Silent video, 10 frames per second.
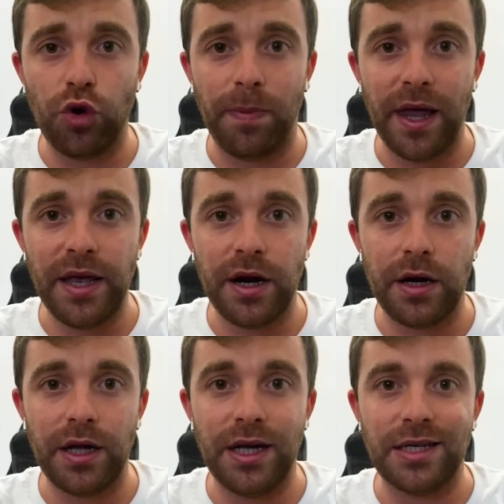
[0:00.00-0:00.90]
to a
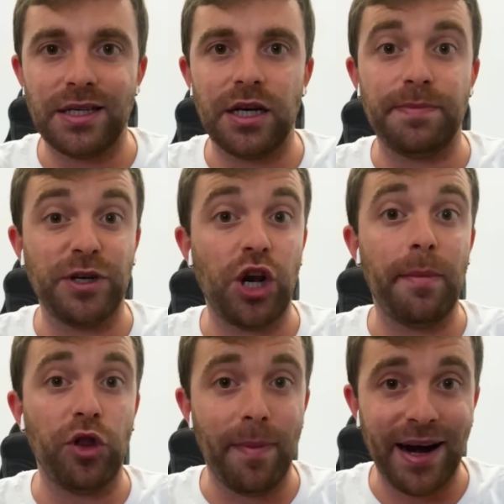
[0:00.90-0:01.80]
player, is especially
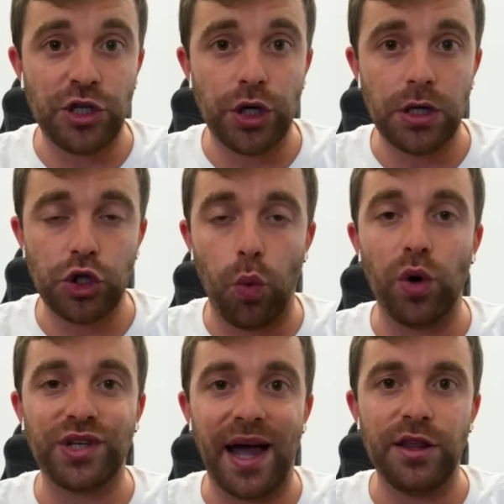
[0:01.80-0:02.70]
about the manager, so
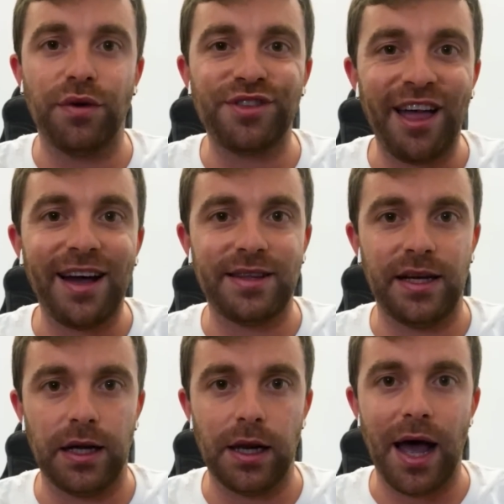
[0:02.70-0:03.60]
what kind of
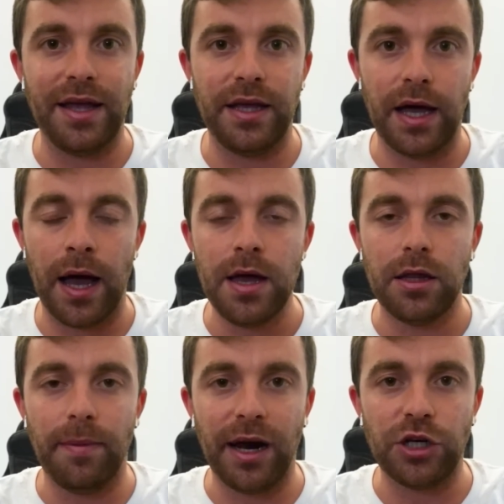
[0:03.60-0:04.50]
tactical idea
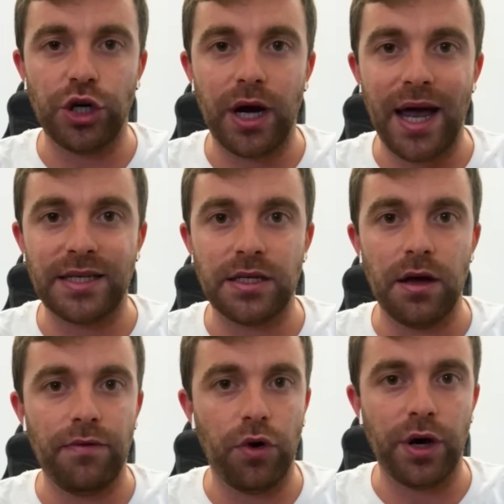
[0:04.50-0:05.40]
the manager has
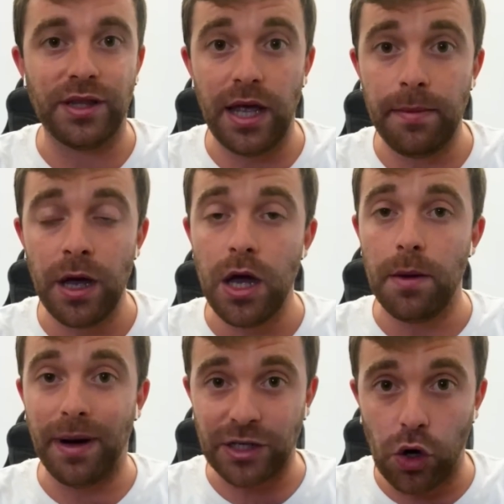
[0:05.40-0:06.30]
for the team,
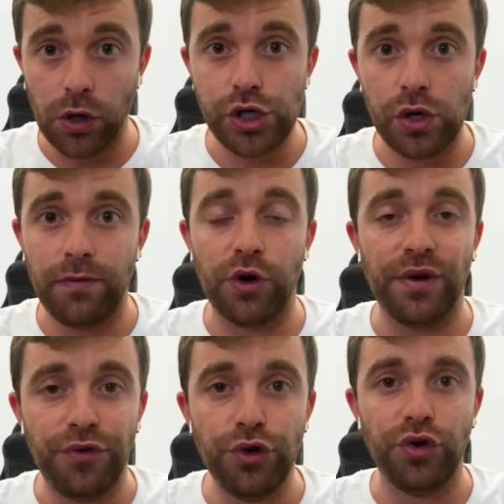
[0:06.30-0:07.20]
but also for
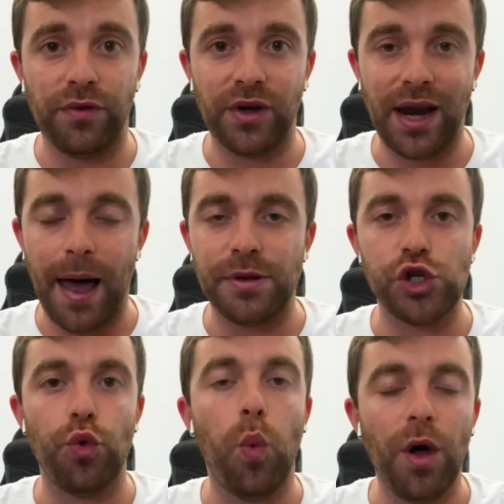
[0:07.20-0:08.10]
the future of the club,
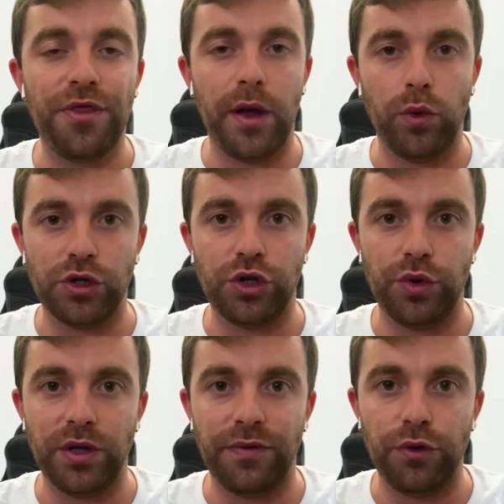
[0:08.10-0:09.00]
so what they want to
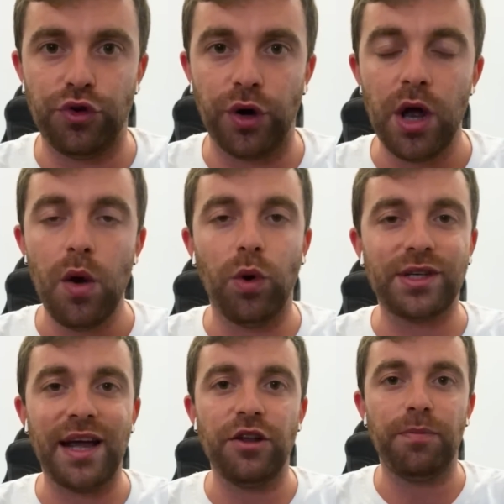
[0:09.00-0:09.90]
do in the future,
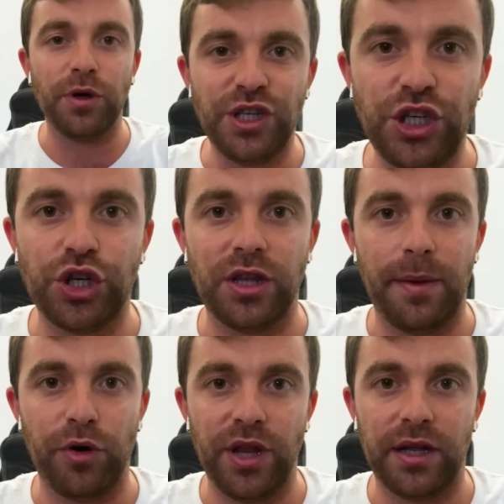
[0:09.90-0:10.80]
what kind of position
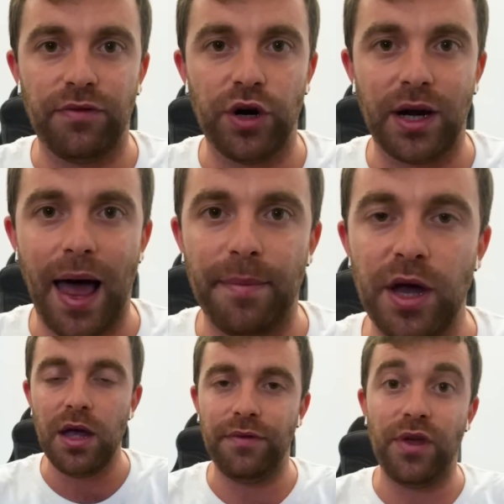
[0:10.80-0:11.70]
they predict for the club,
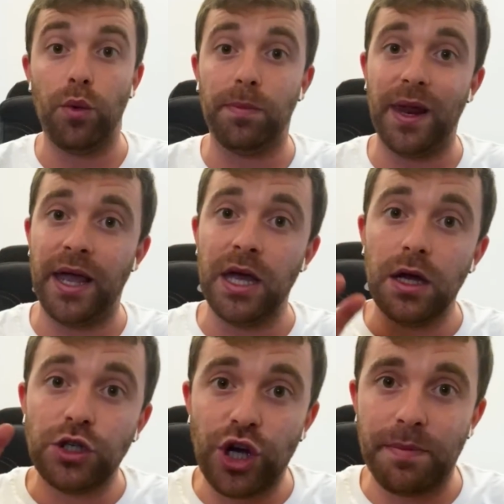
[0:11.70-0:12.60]
if they will play
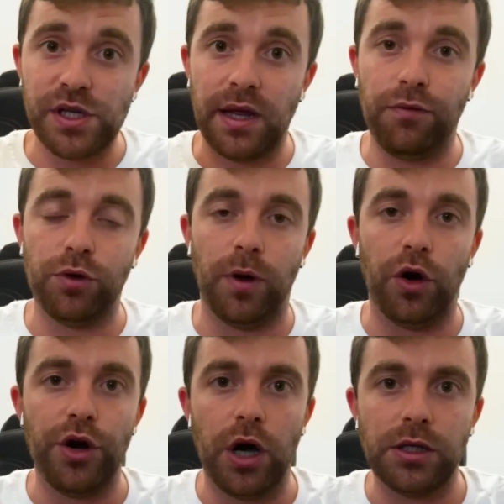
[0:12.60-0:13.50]
Champions League football
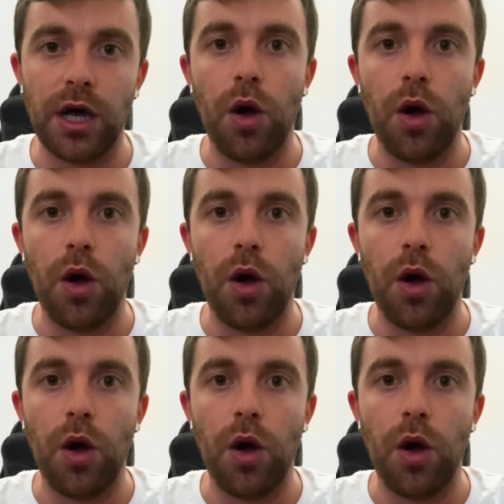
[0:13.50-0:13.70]
or not,